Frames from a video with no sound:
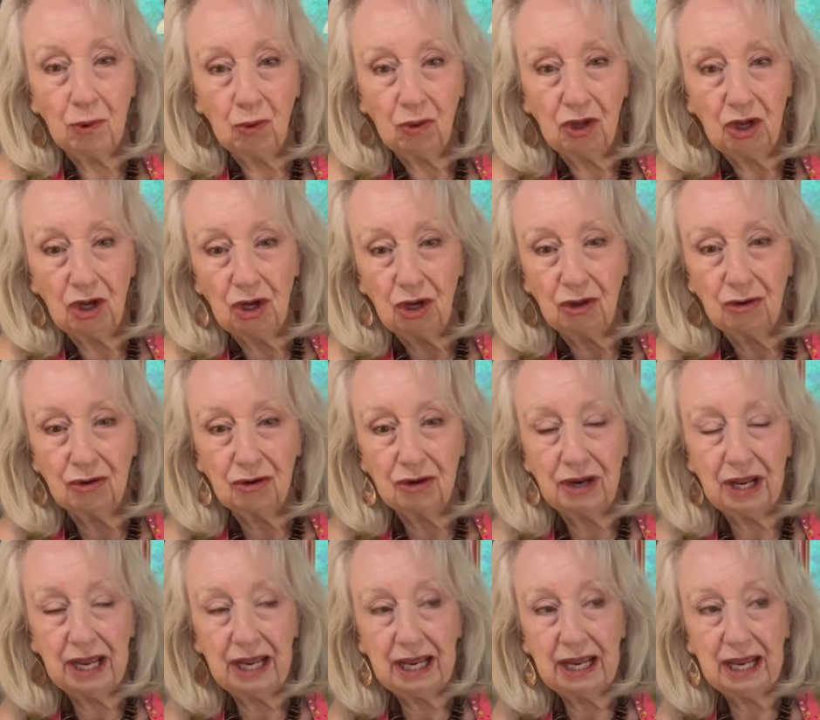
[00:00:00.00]
the other
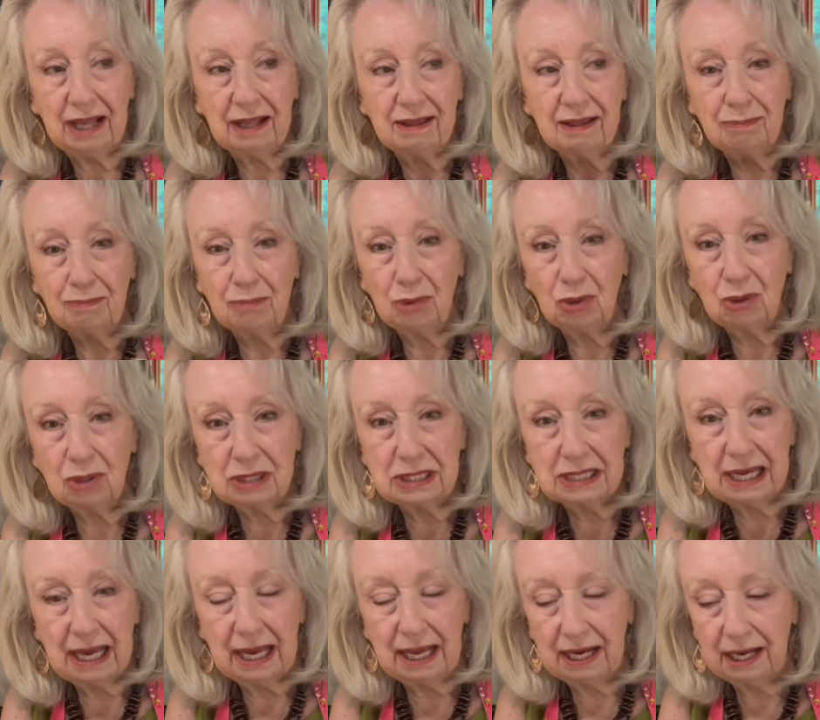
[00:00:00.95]
day at the book
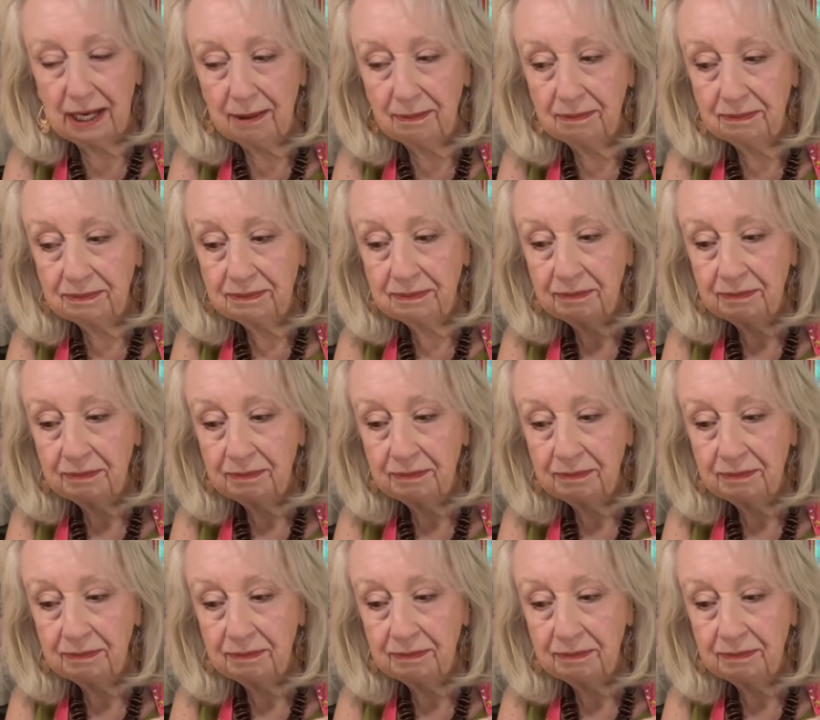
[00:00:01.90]
signing,